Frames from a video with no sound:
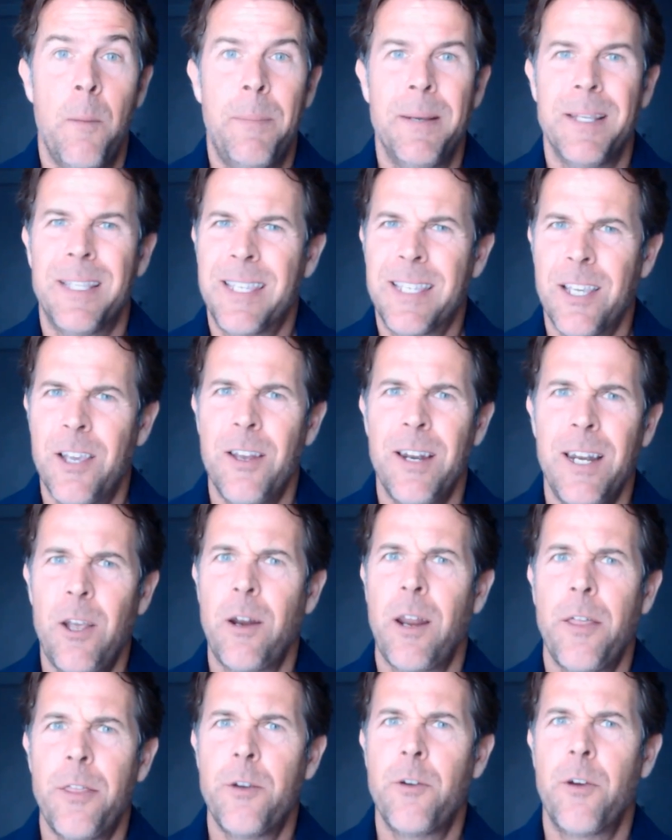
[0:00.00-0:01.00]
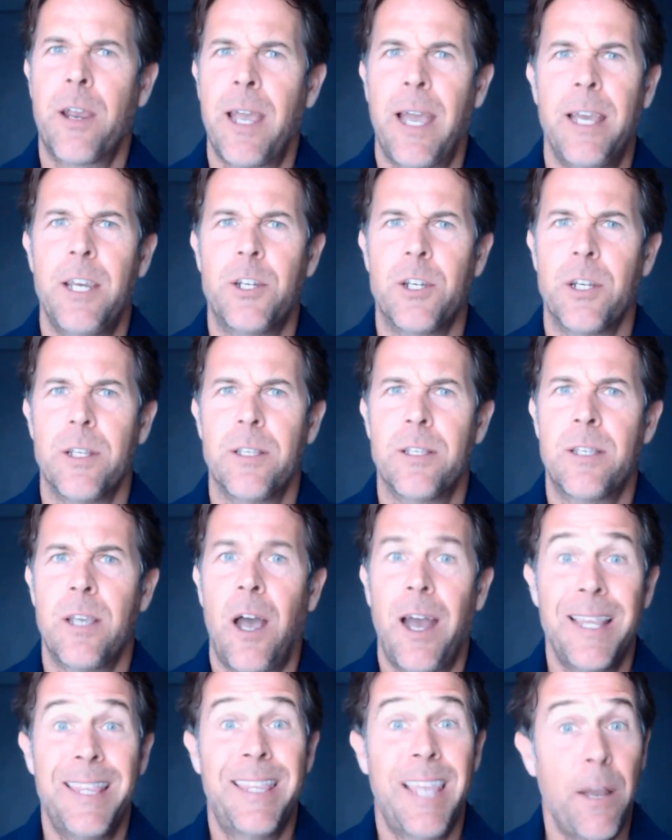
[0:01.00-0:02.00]
But certainly on other
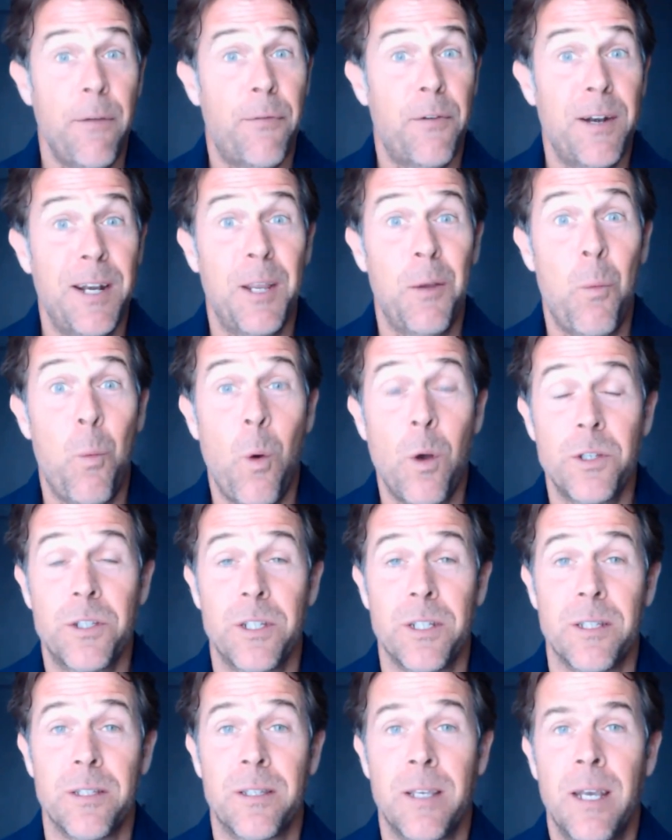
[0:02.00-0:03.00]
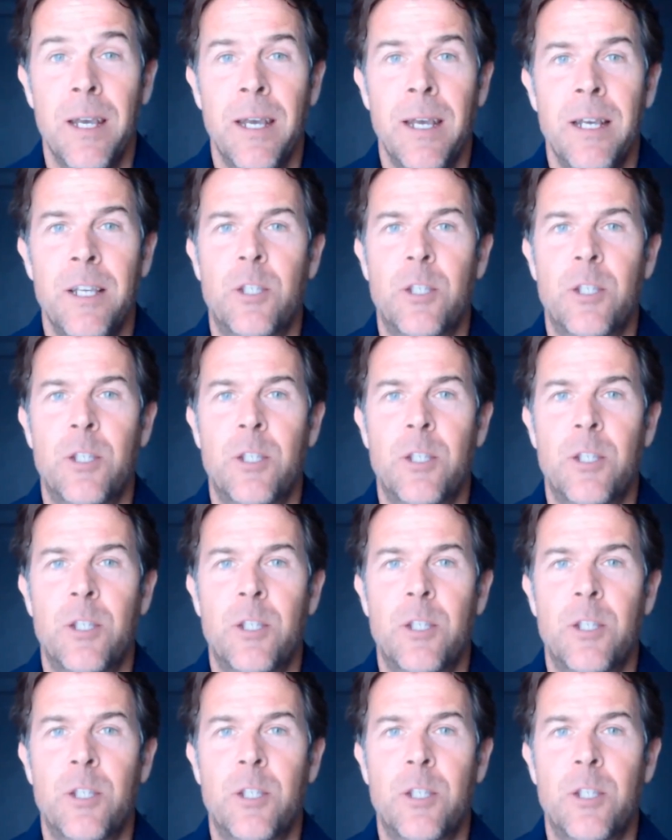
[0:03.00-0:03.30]
occasions, I definitely wasn't.